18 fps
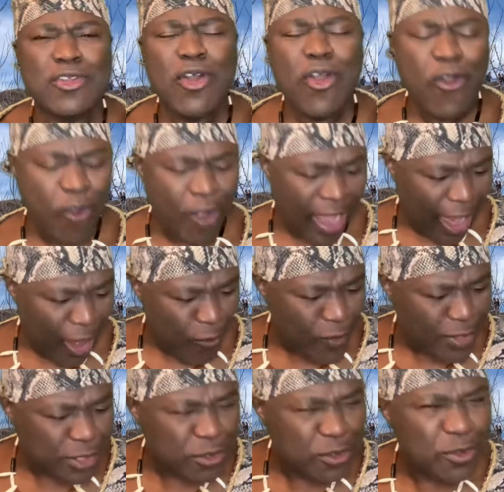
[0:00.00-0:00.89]
No, I
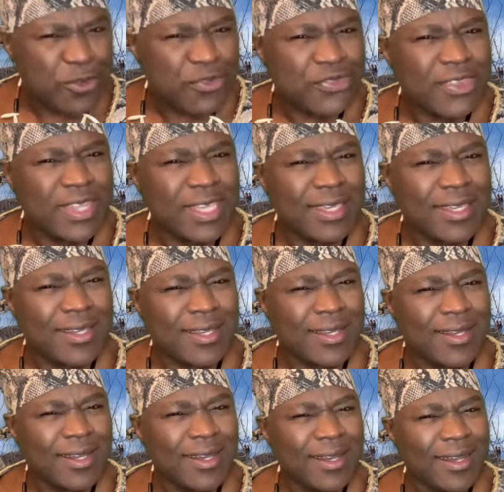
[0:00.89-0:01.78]
want you to think
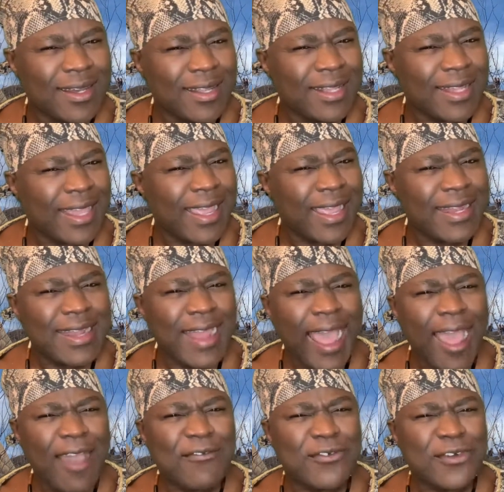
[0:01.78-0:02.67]
like an
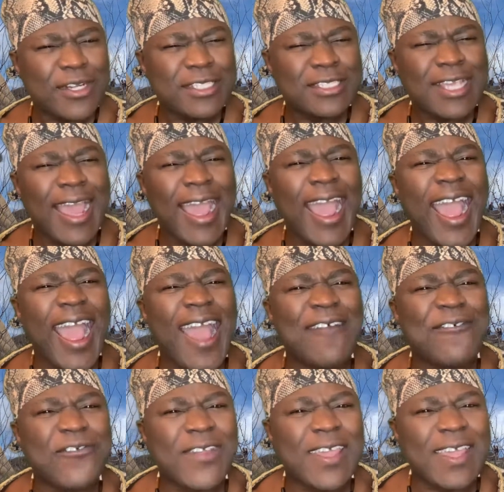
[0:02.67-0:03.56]
average
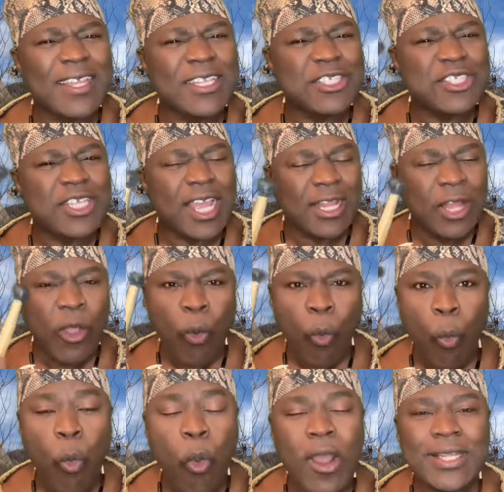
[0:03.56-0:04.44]
African child.
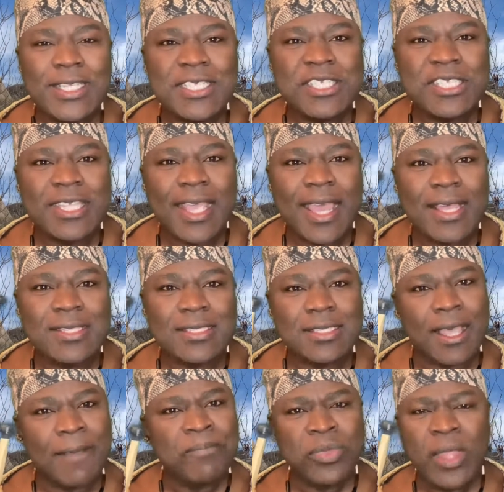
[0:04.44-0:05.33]
What is the
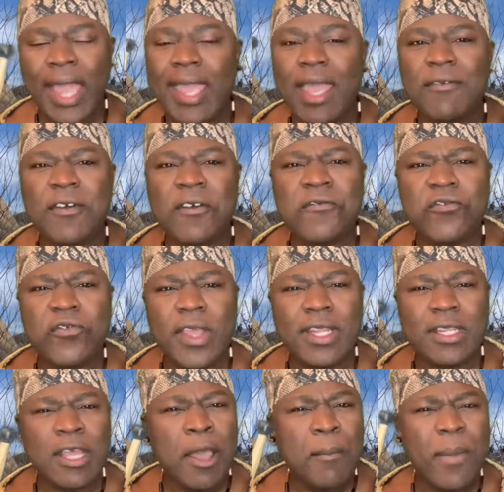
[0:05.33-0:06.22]
answer? I have a
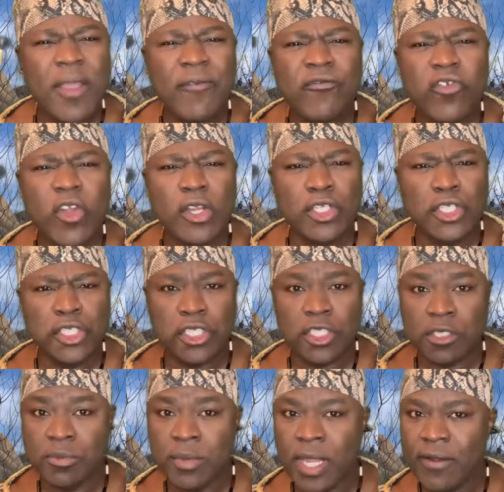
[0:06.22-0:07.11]
friend. My friend
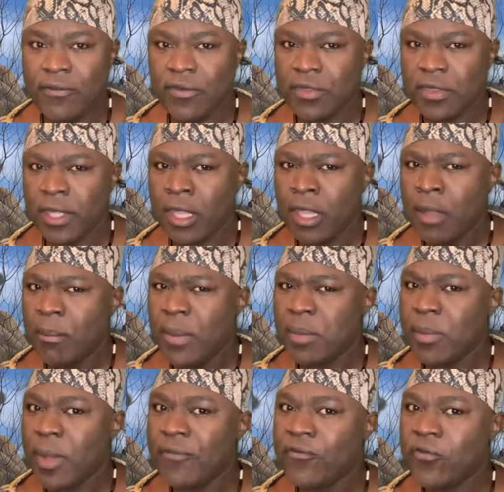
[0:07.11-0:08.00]
teaches me everything,
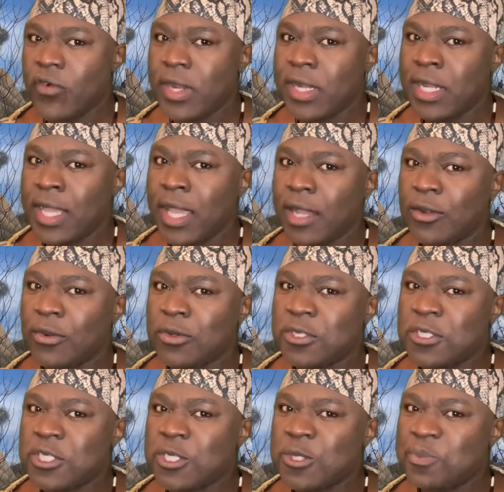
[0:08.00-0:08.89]
but my friend, he
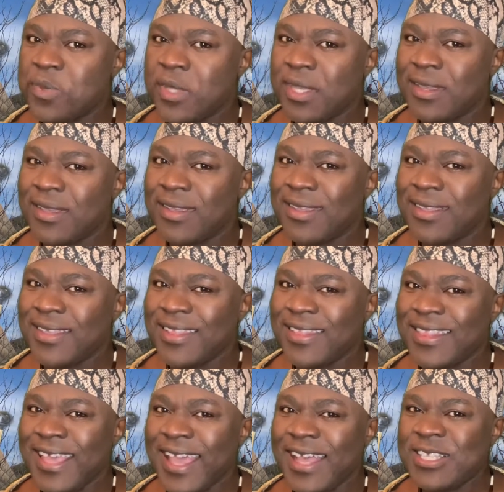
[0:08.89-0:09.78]
cannot speak.
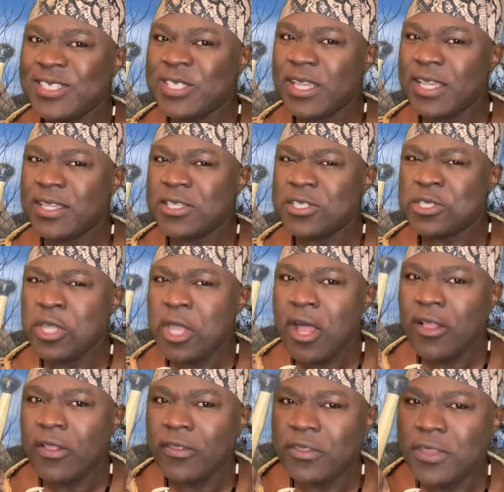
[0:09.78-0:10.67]
The answer is
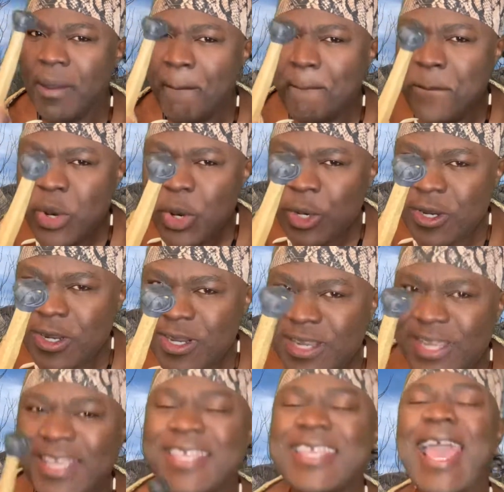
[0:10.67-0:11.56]
the
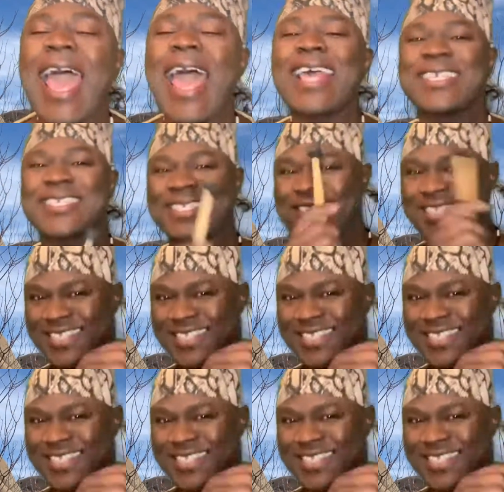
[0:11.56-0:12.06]
book. Yes!